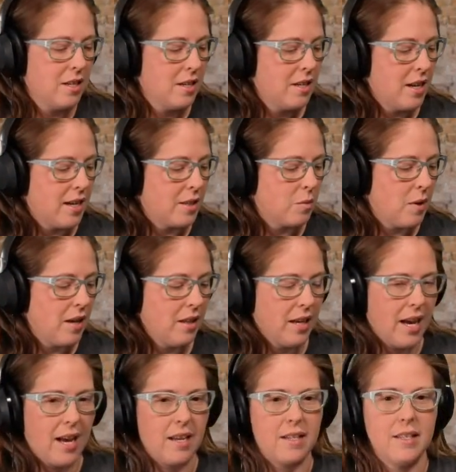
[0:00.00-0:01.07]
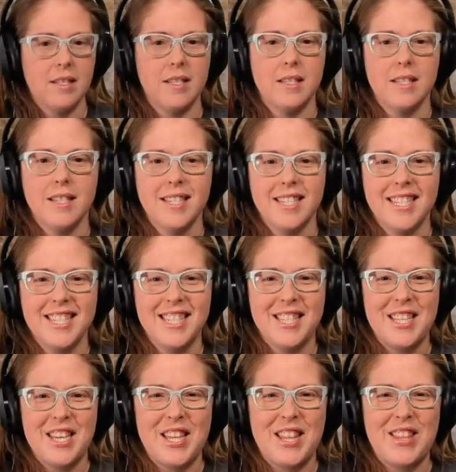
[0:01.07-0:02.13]
as well as
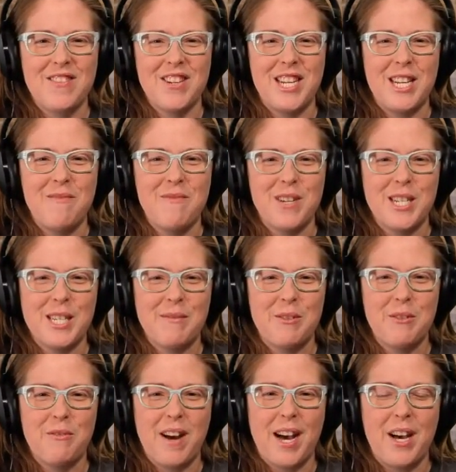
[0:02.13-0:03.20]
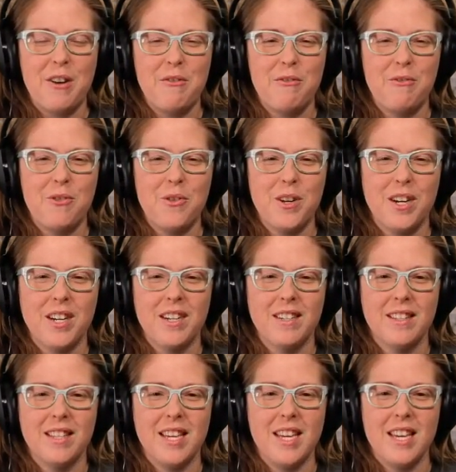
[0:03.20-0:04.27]
the 3D printable file for
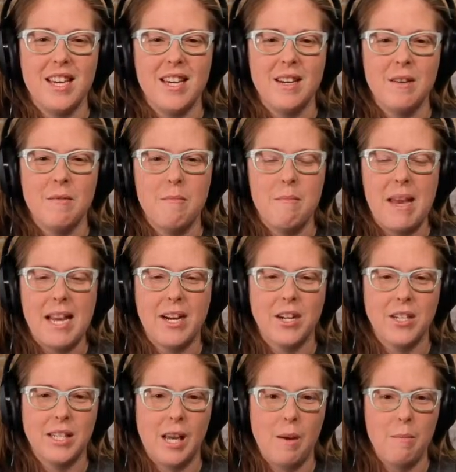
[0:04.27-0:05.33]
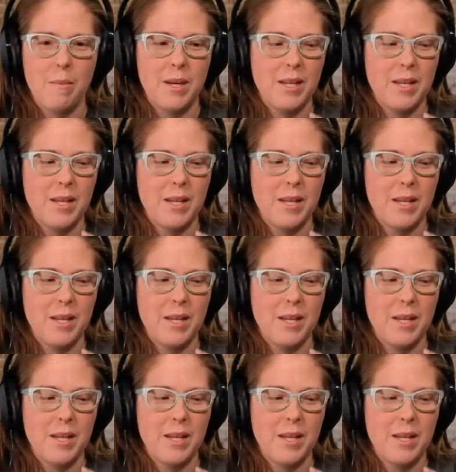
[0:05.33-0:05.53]
the maker tape.